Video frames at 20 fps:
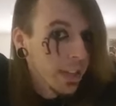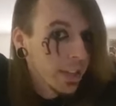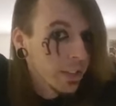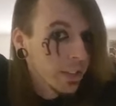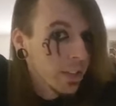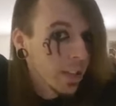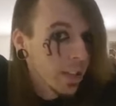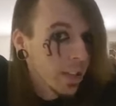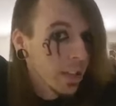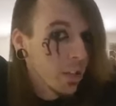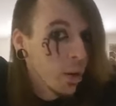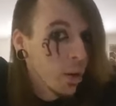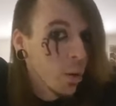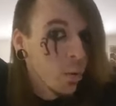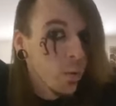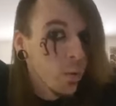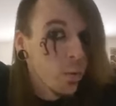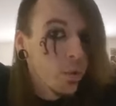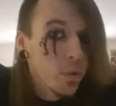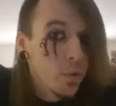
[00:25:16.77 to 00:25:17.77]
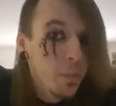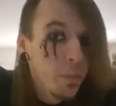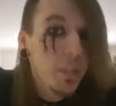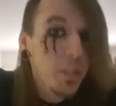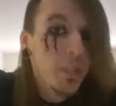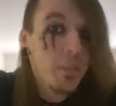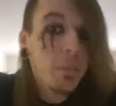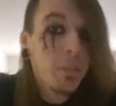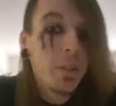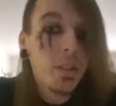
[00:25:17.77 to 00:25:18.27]
Take no
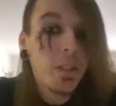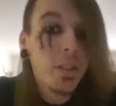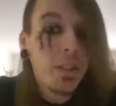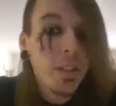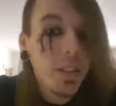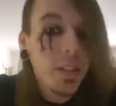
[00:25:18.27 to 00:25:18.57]
responsibility,